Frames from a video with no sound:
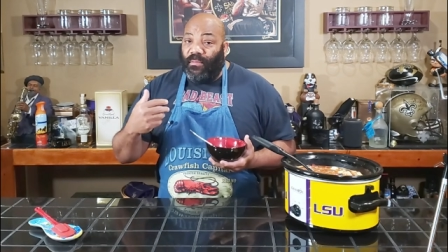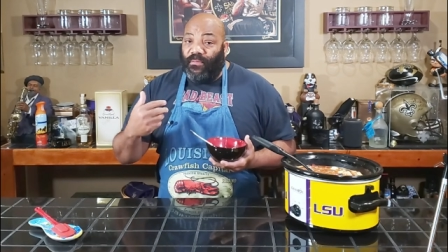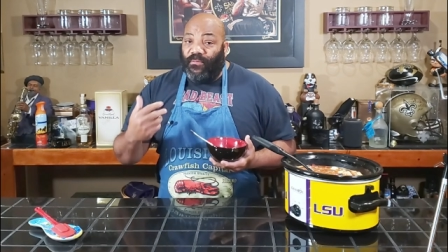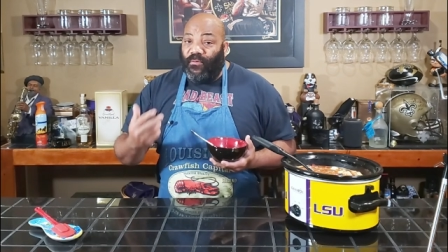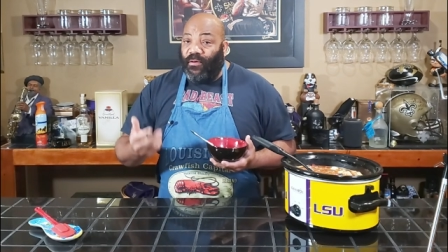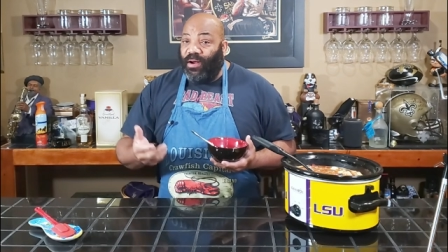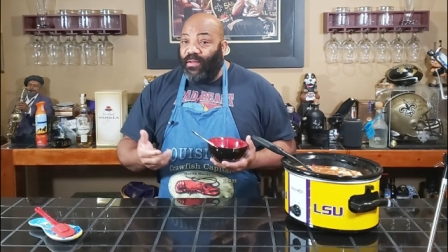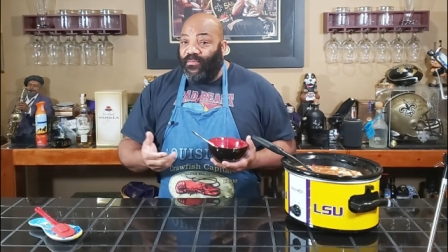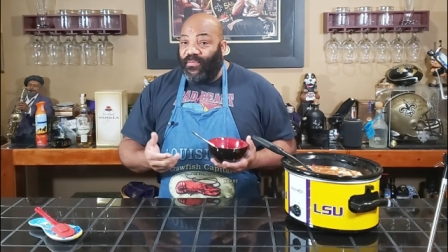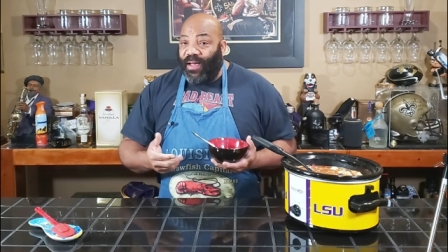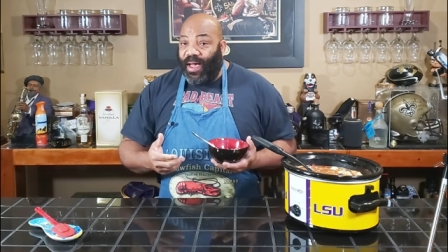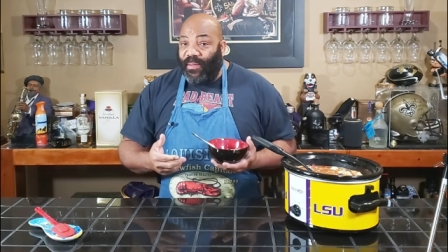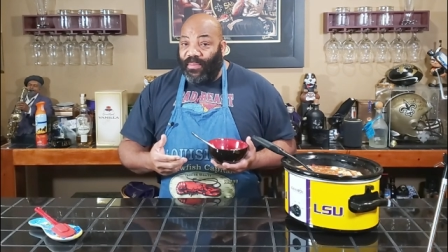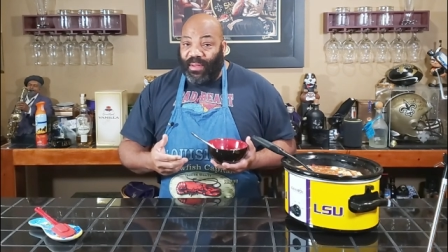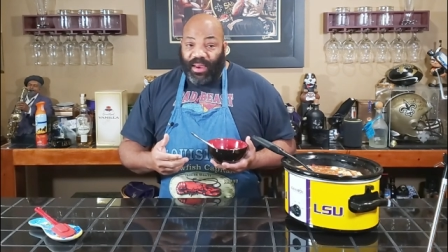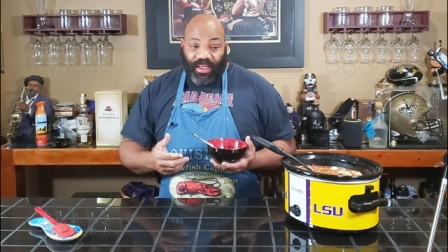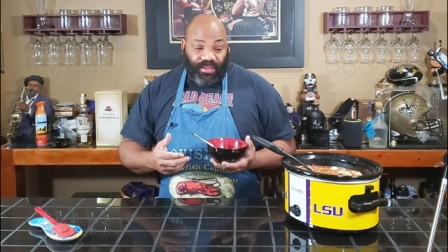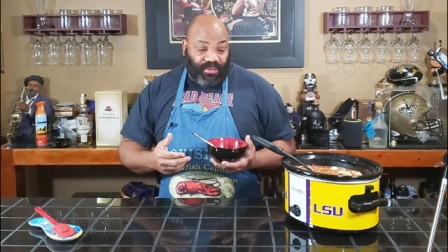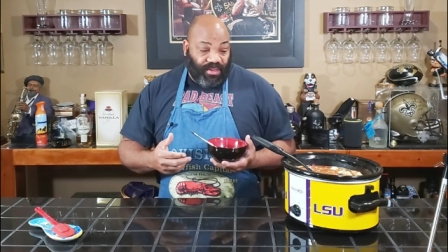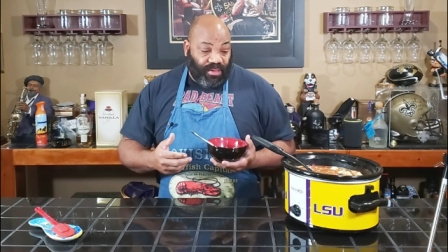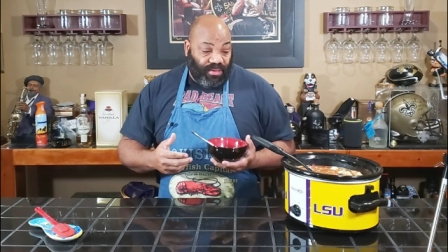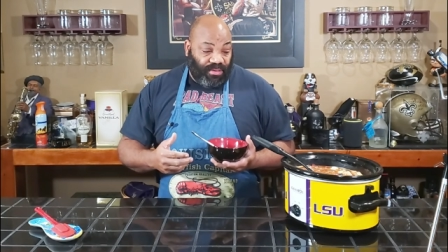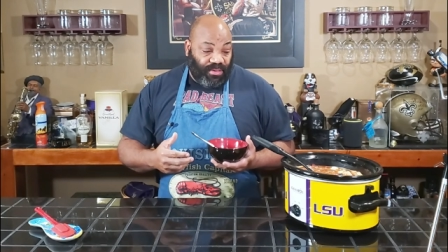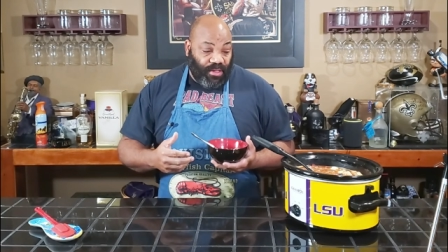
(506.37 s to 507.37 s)
45
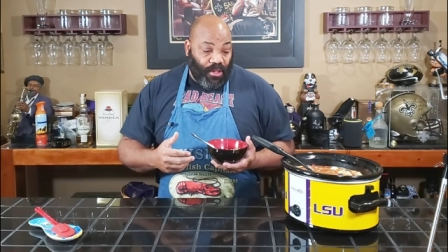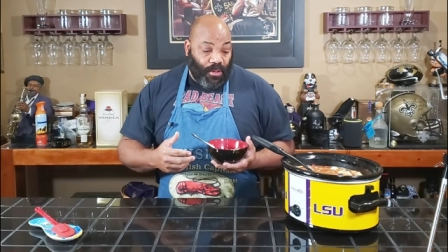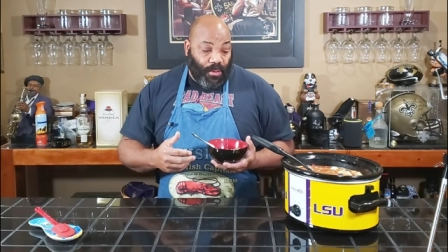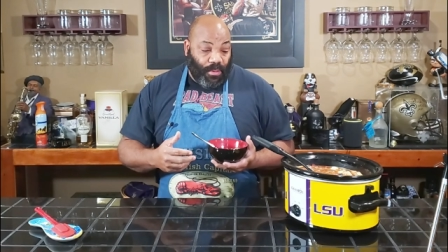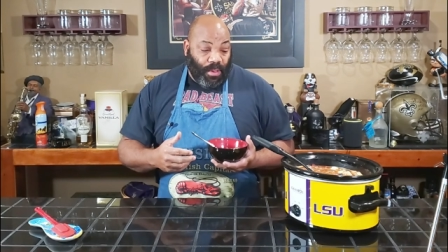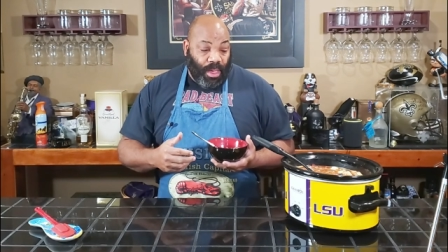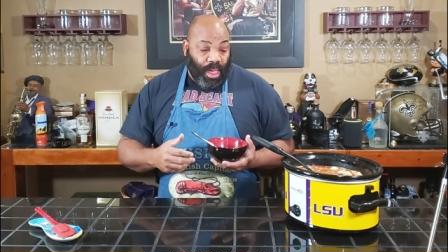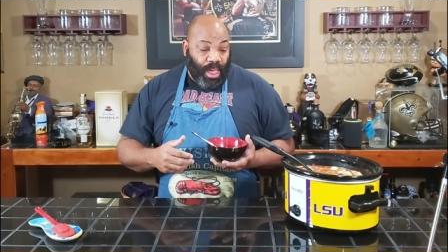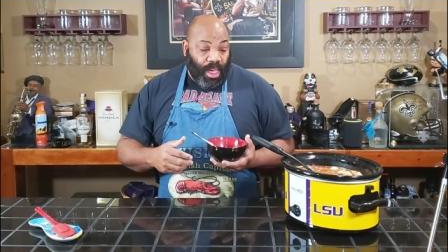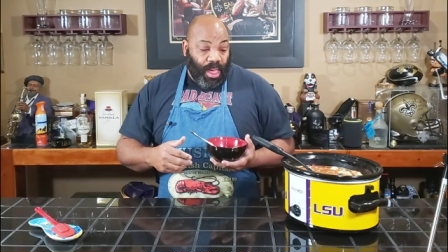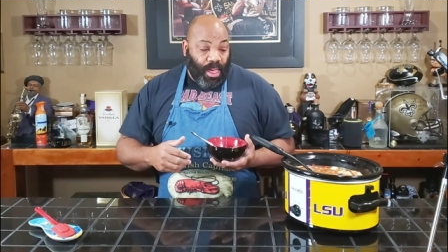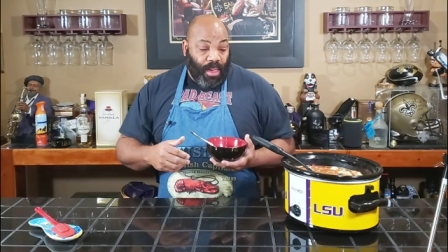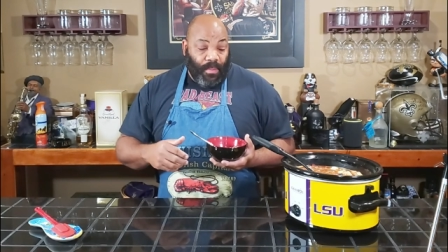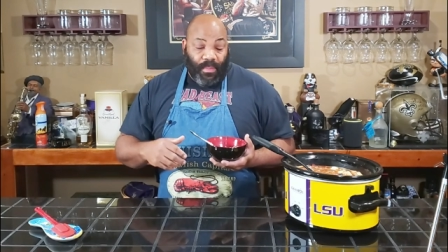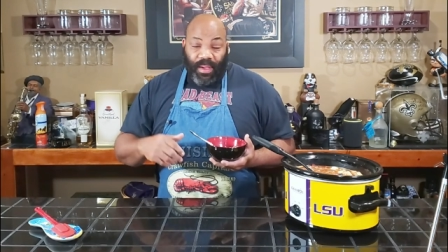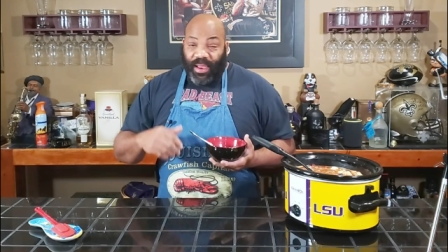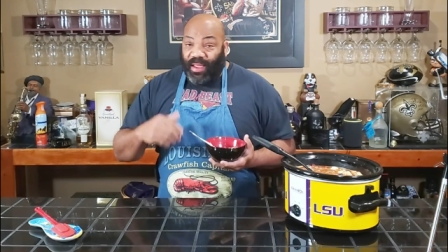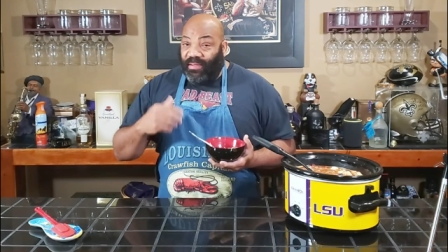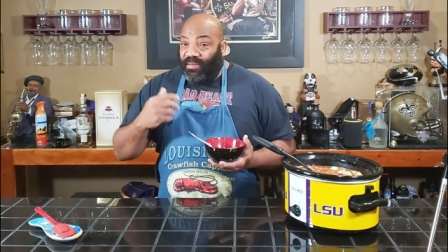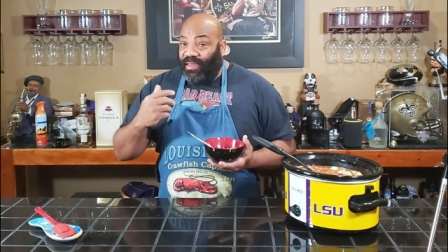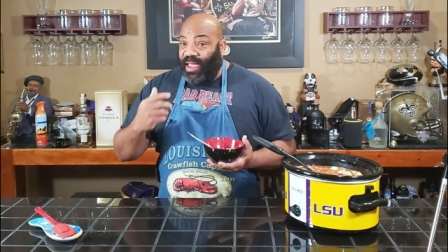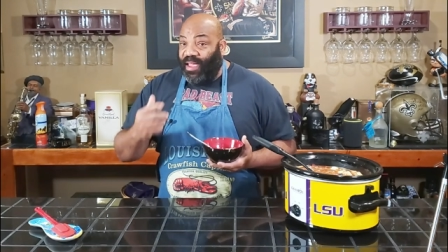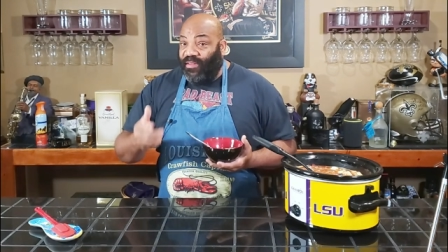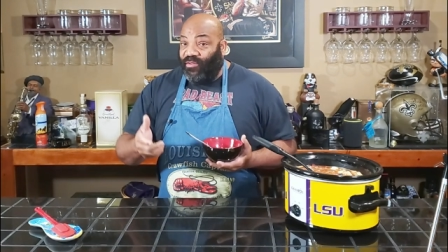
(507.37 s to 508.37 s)
minutes or so, but
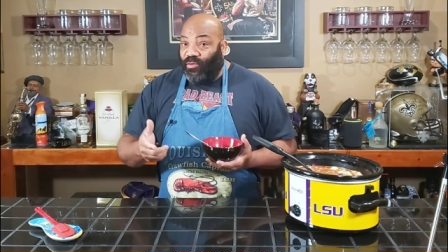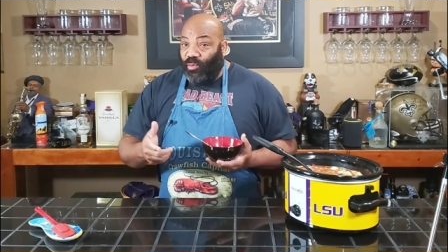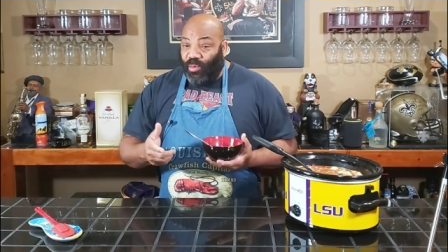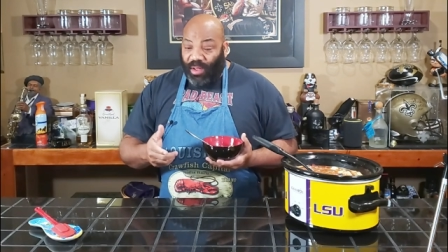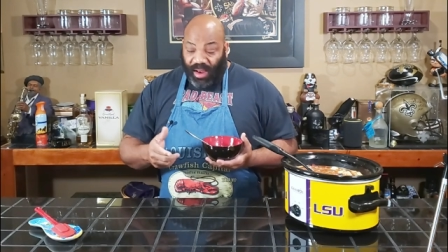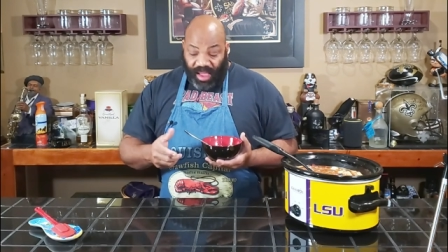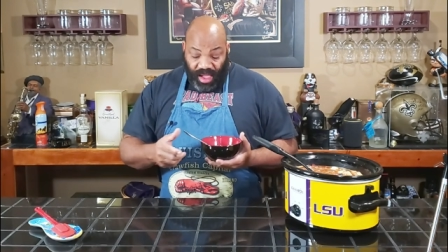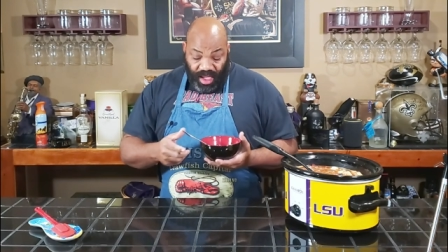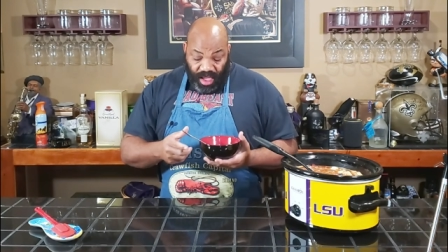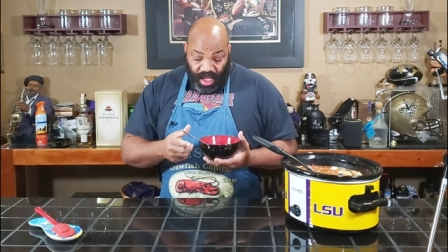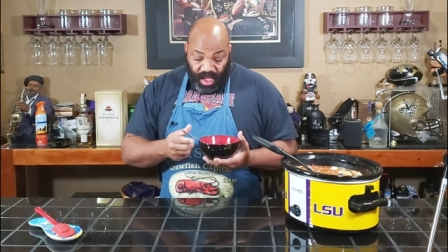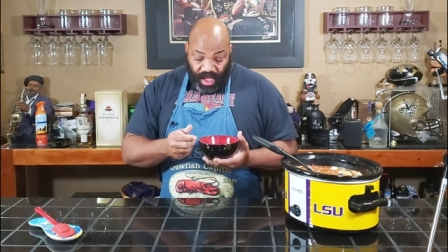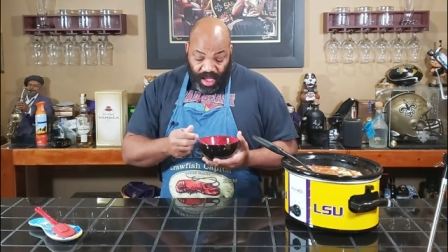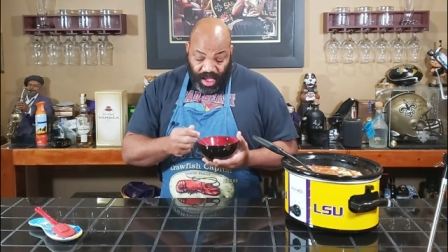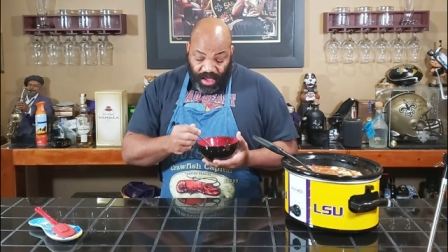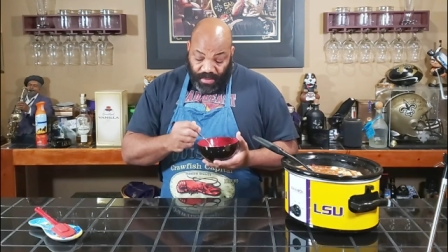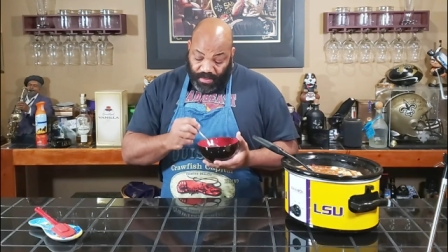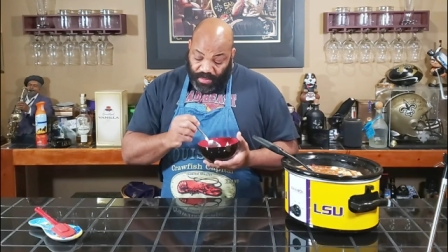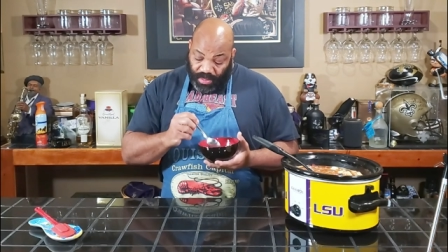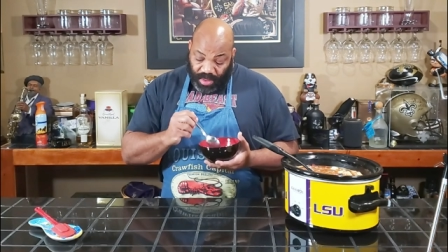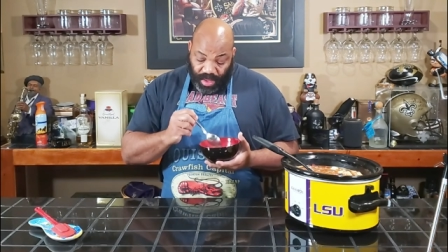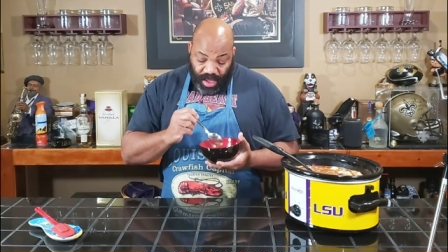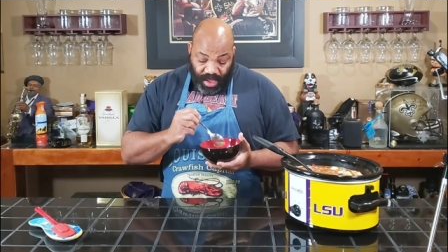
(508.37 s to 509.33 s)
it tastes really good.